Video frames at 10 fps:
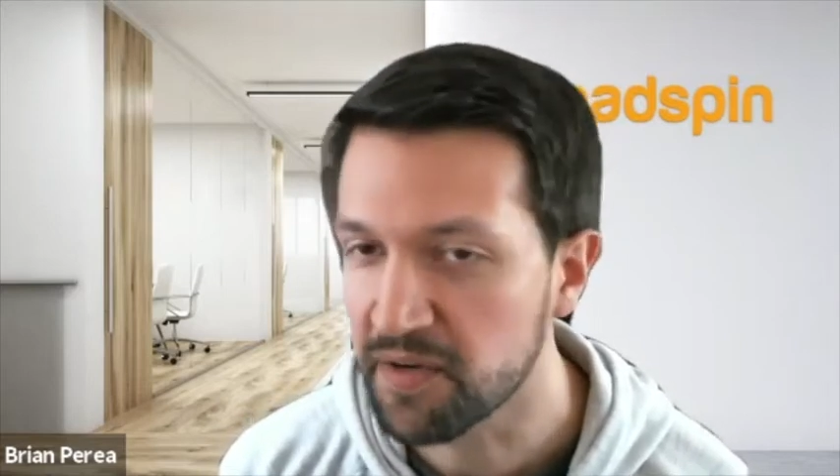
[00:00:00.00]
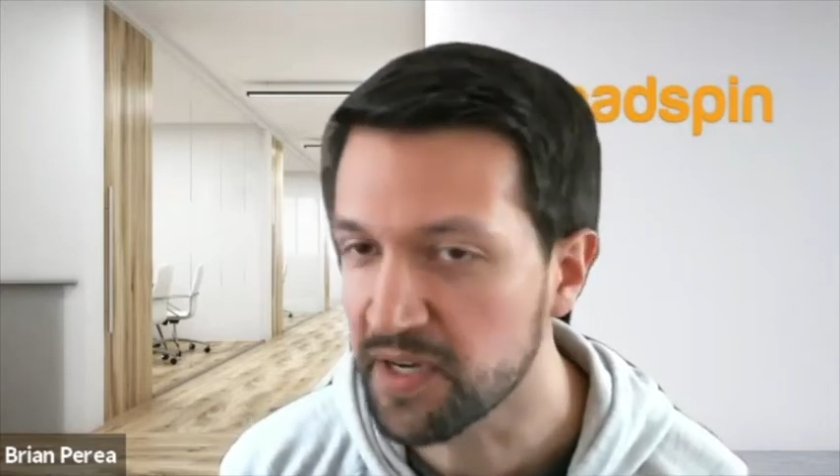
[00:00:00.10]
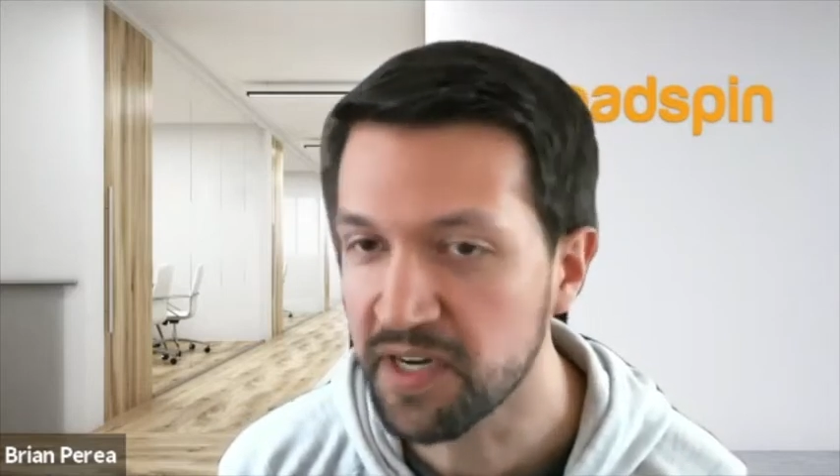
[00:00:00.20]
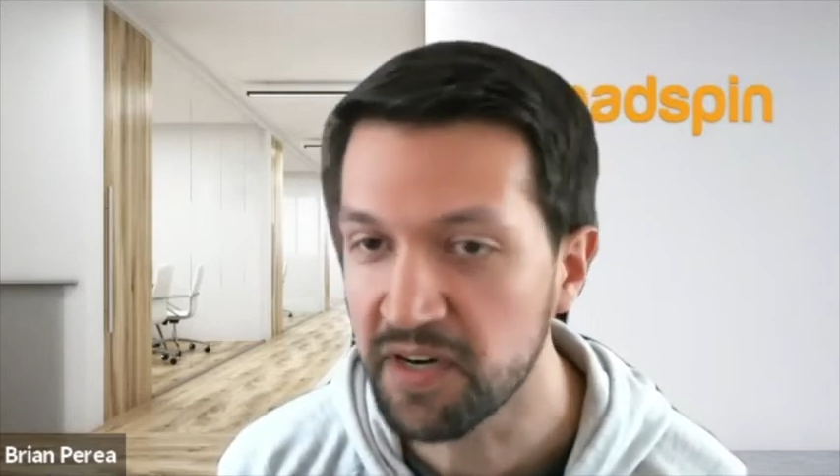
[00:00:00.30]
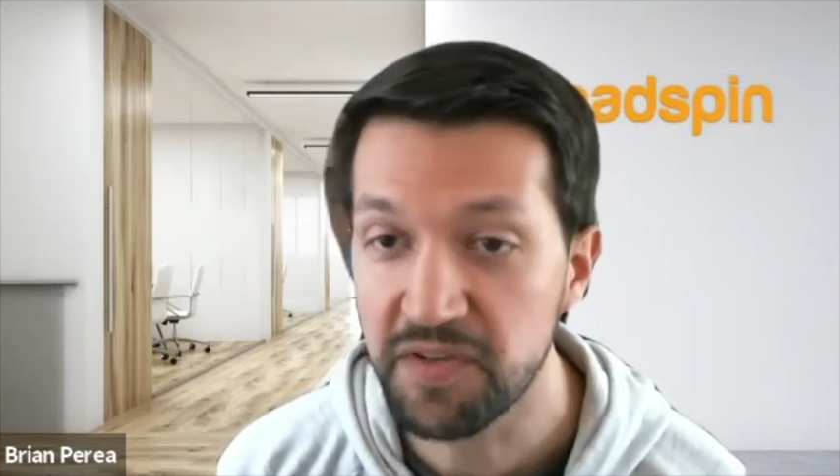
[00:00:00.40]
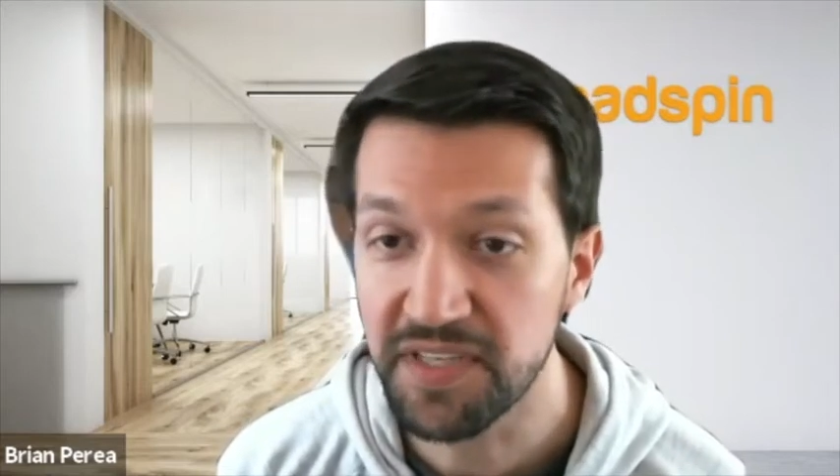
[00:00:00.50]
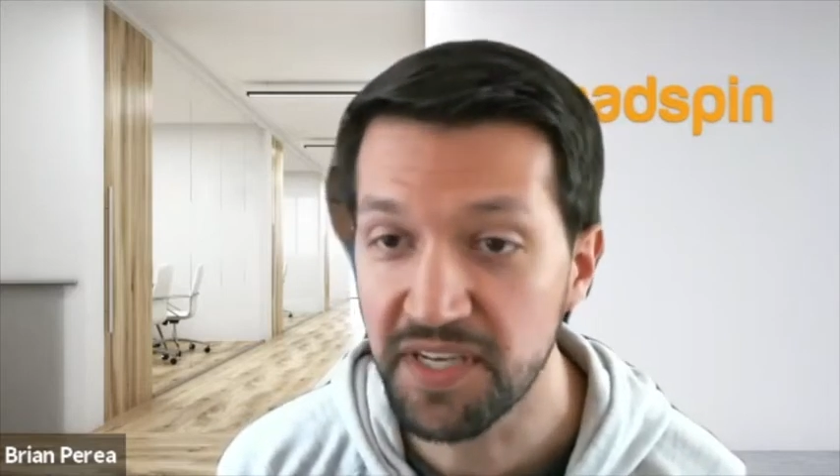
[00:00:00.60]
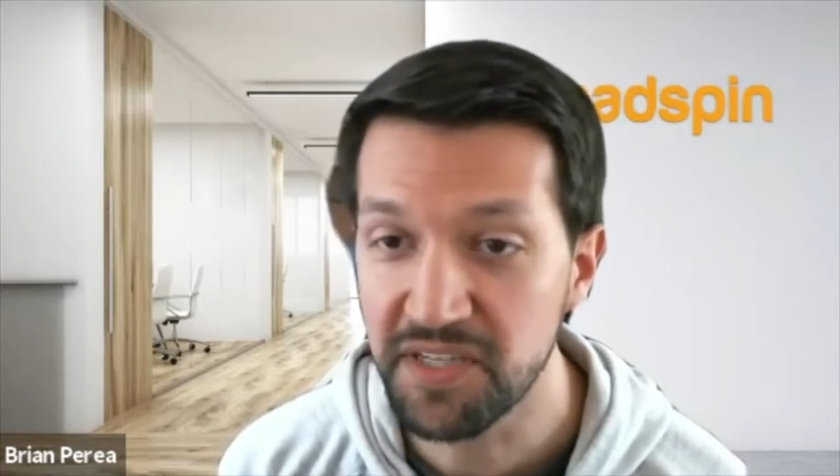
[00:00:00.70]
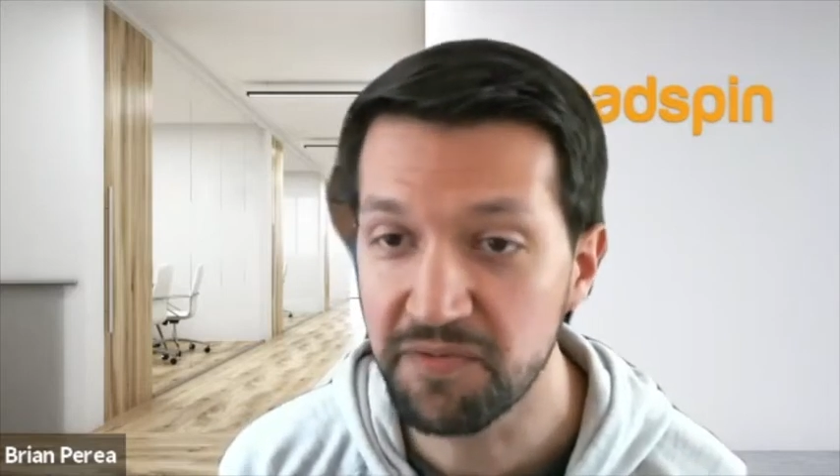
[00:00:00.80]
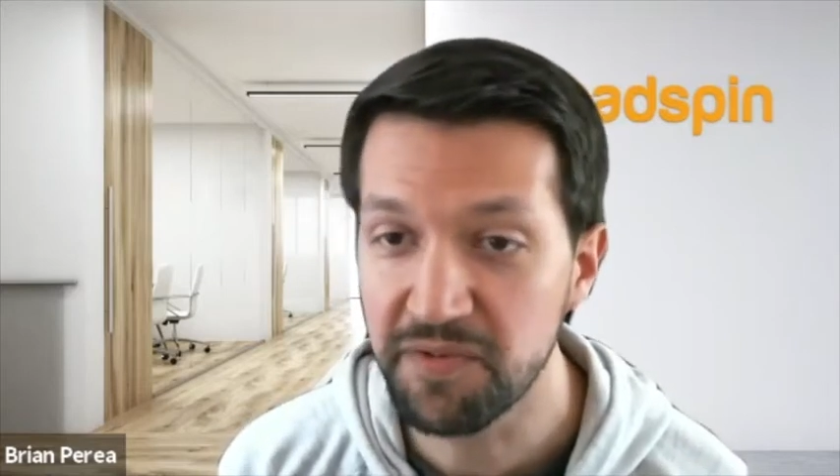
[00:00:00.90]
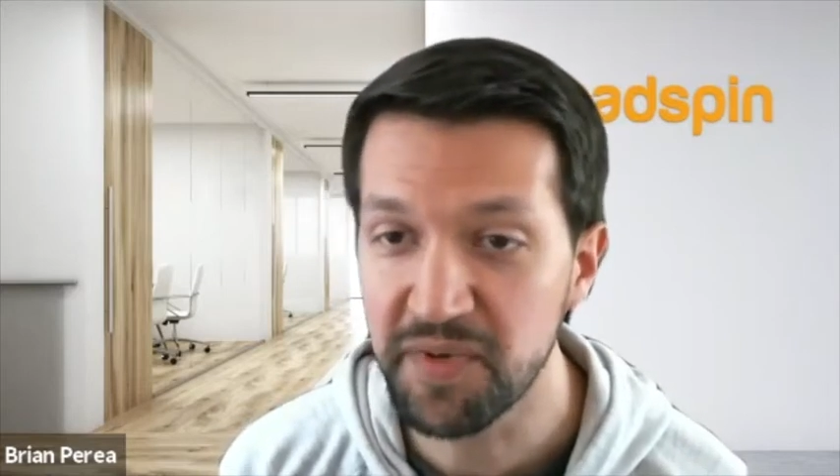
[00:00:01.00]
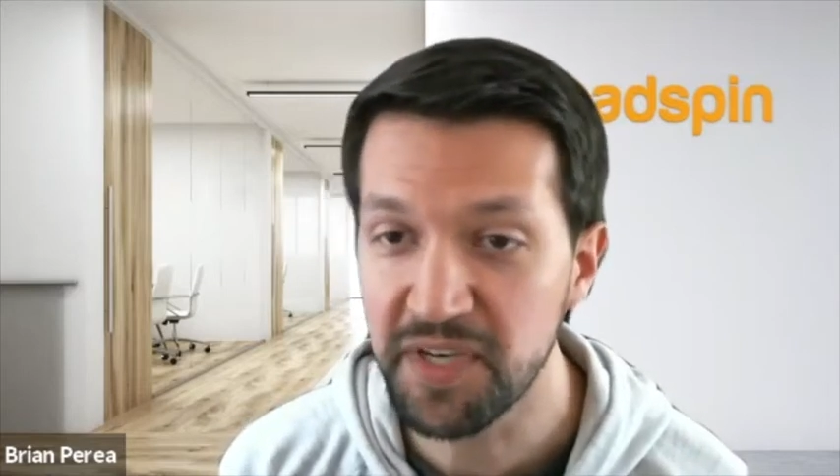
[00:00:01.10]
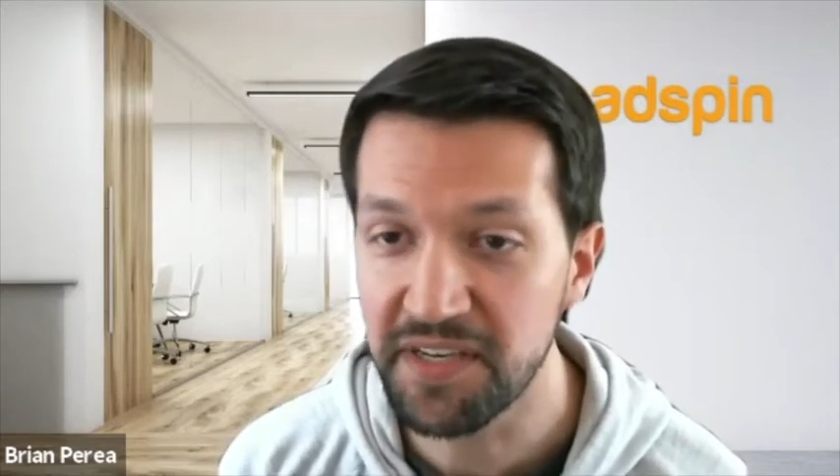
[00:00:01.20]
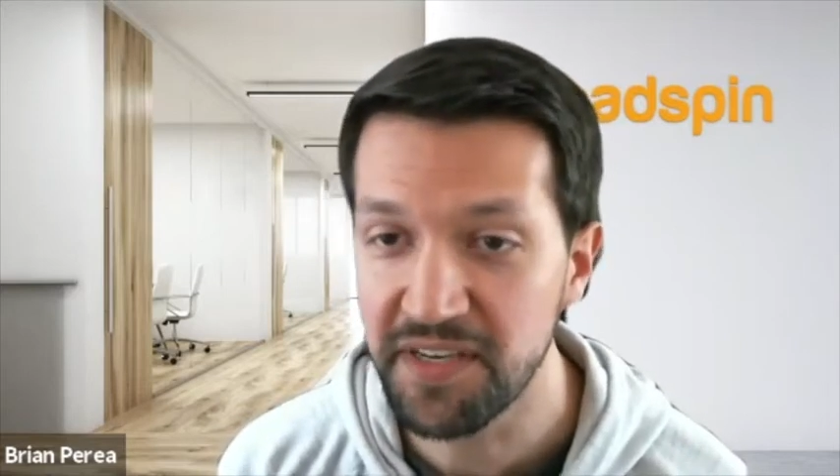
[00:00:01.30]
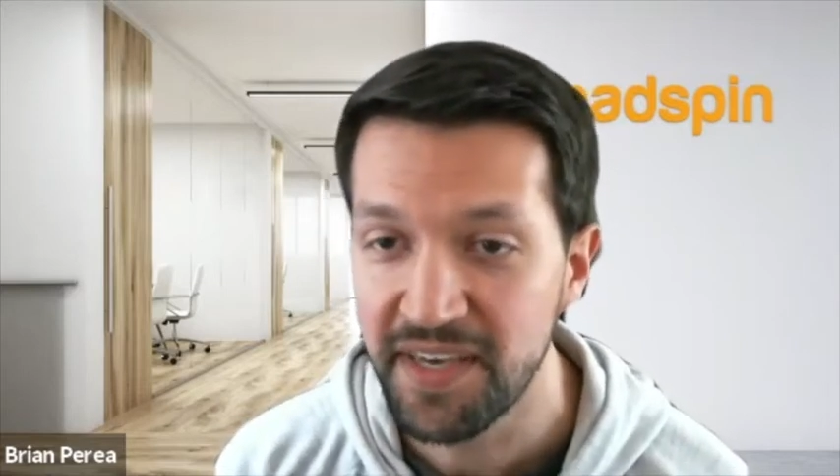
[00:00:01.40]
great conversation with
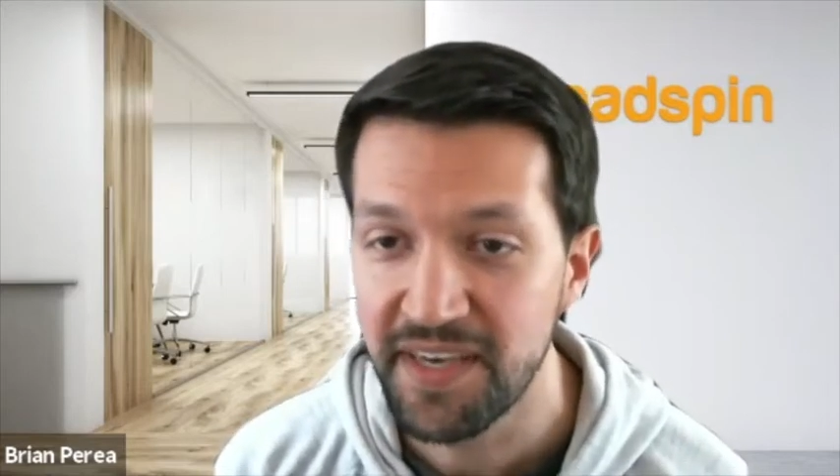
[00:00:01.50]
me,